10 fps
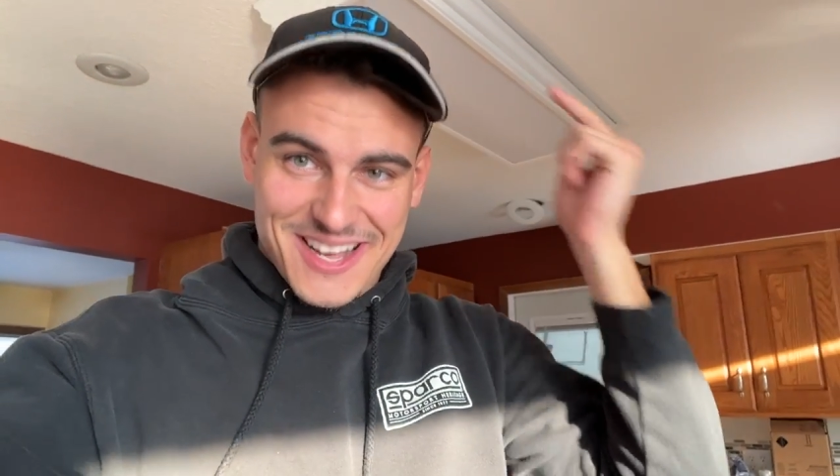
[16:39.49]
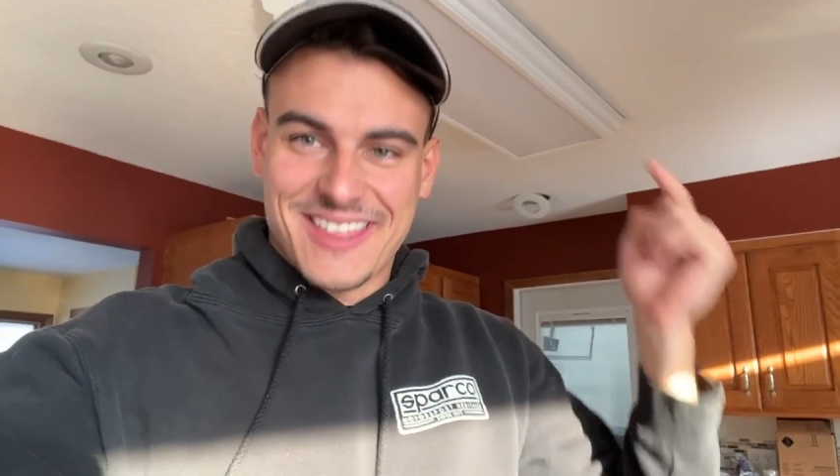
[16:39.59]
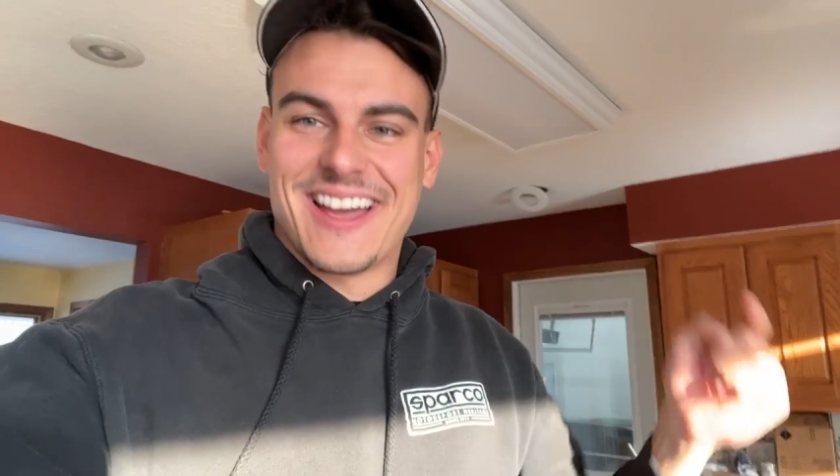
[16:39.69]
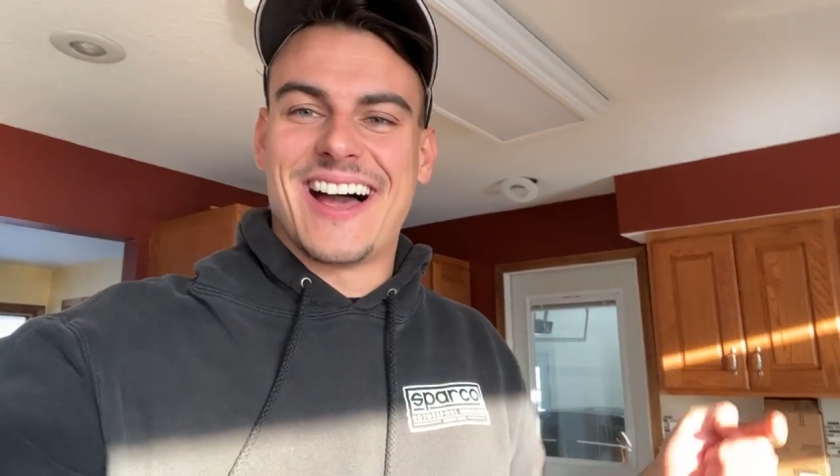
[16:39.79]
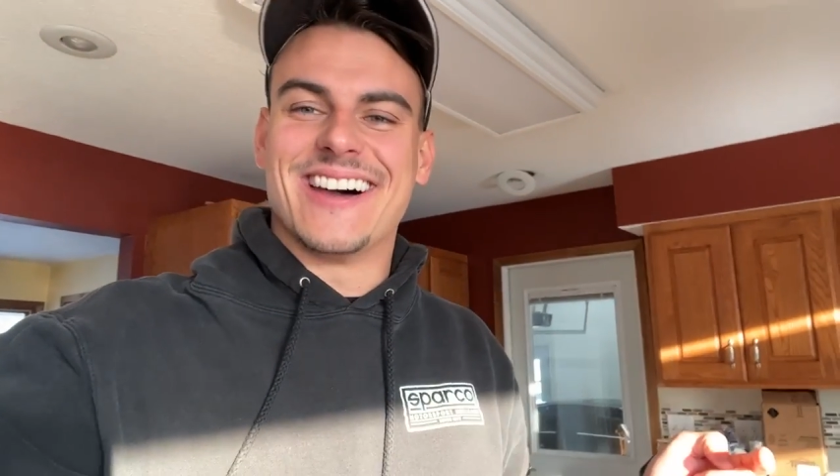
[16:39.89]
got
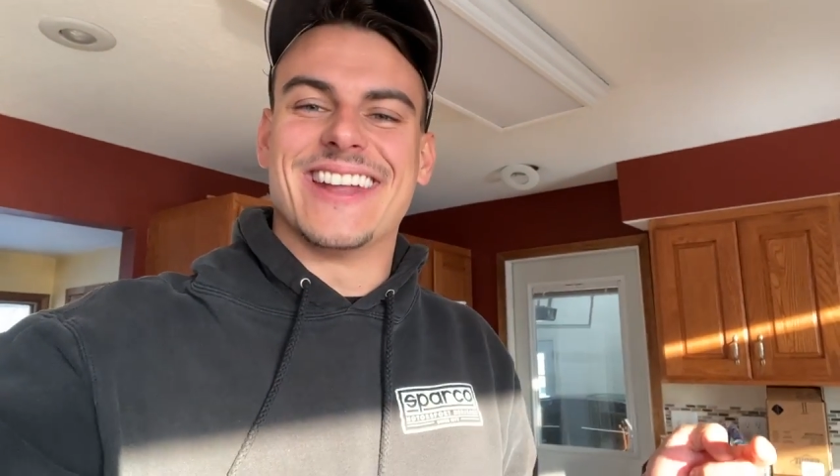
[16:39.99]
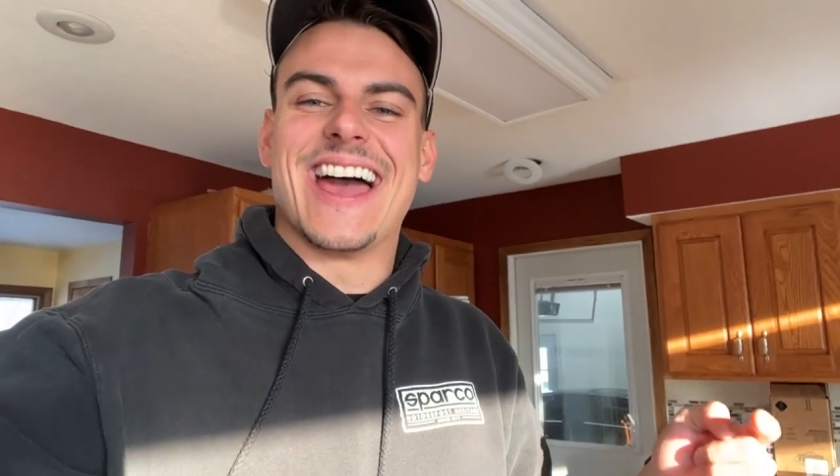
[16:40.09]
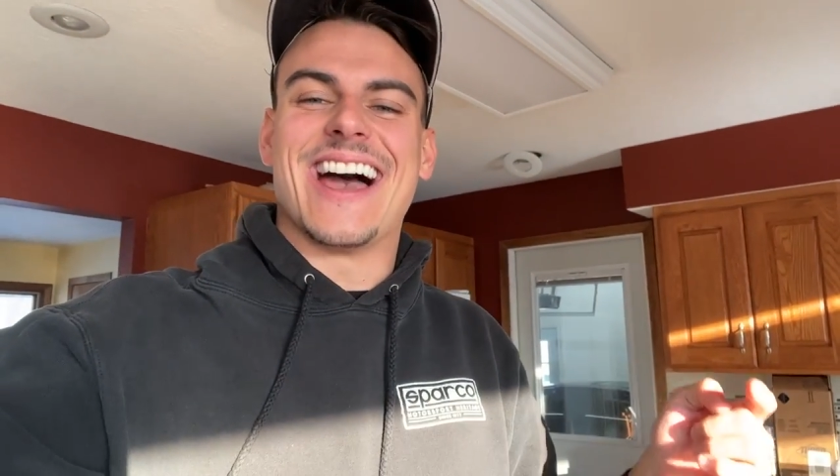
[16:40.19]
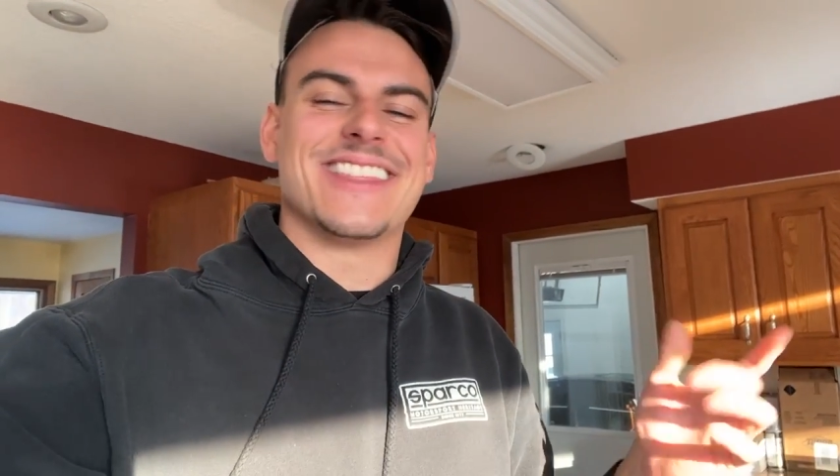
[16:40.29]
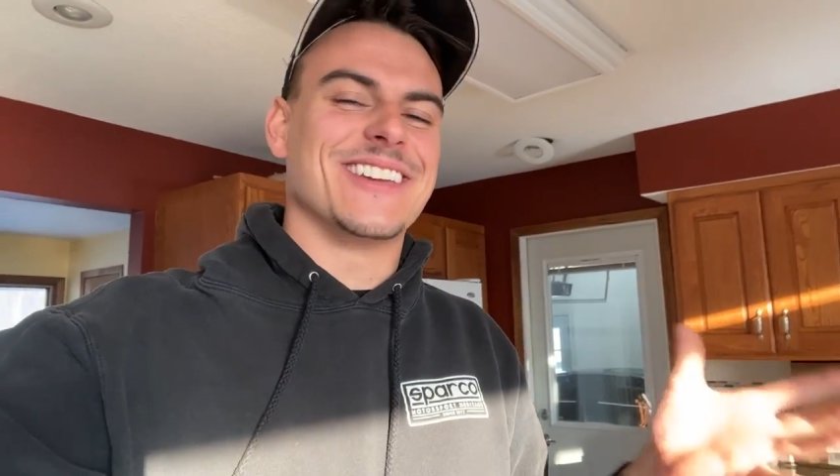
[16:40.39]
the Honda hat,